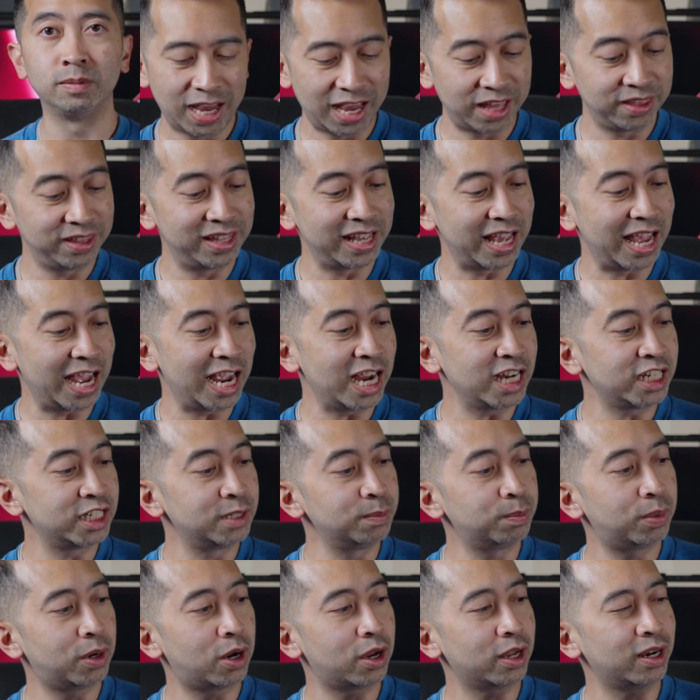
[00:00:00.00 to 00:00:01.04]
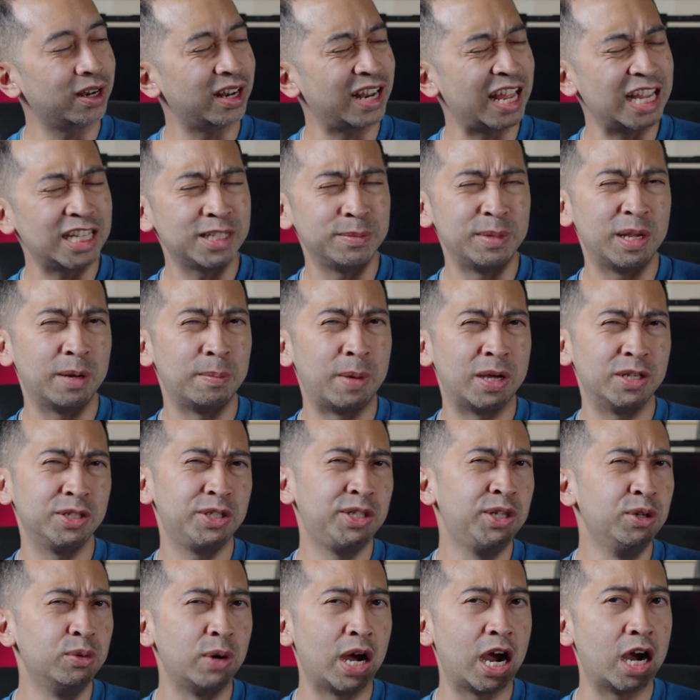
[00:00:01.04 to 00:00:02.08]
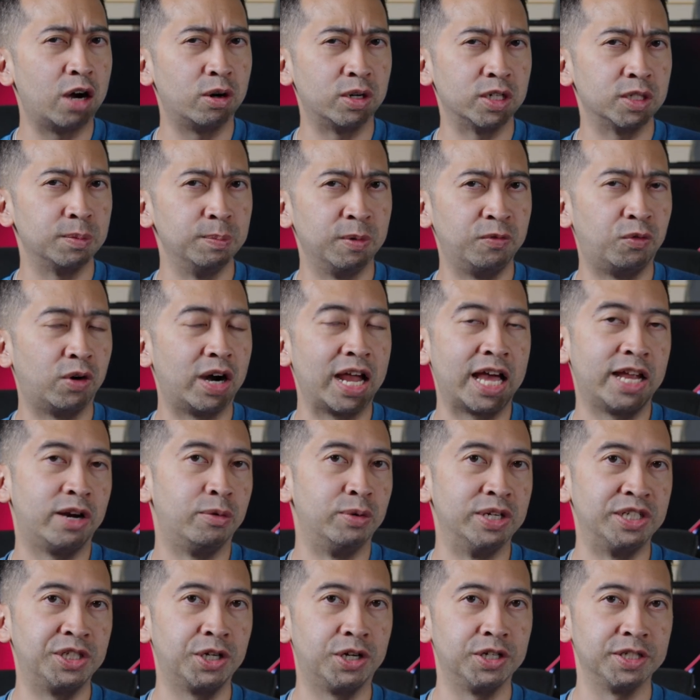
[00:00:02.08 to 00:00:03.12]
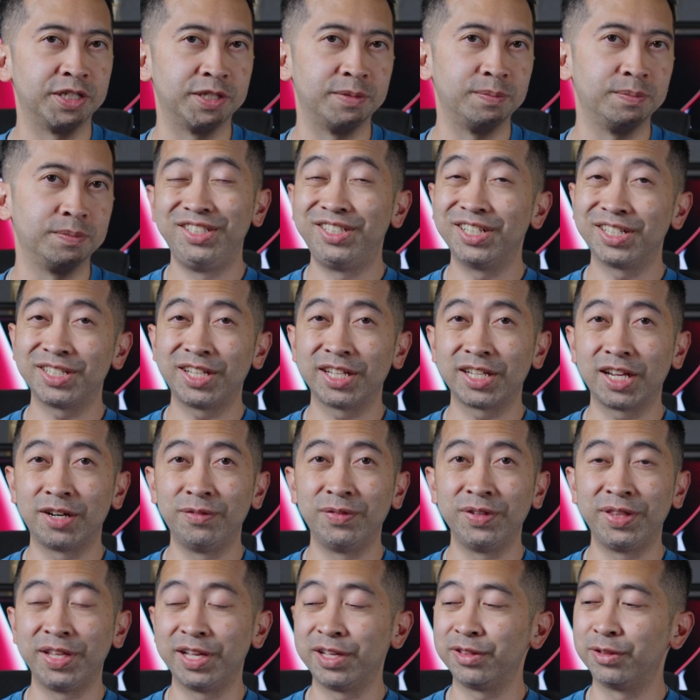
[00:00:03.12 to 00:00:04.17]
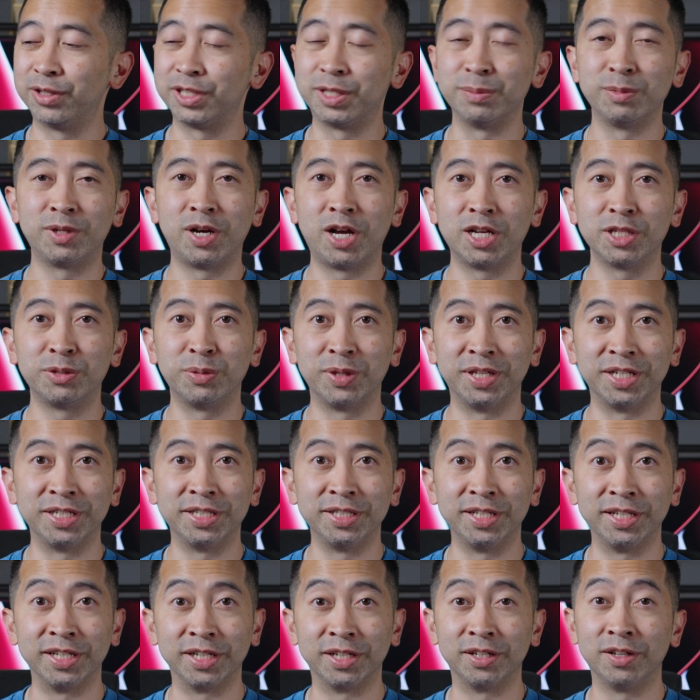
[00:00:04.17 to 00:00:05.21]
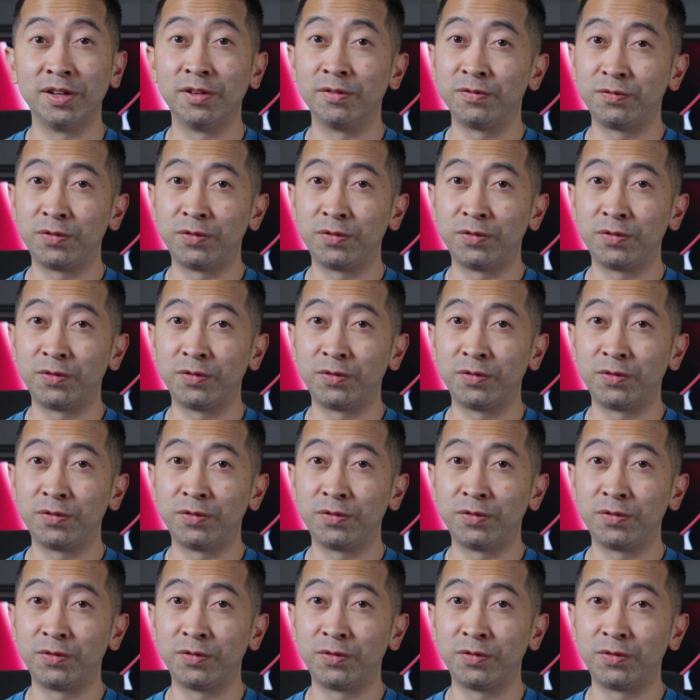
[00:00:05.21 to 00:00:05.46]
And the action pod lasted me about 2 hours before I had to recharge it. Just like everything, there's some cons with this thing.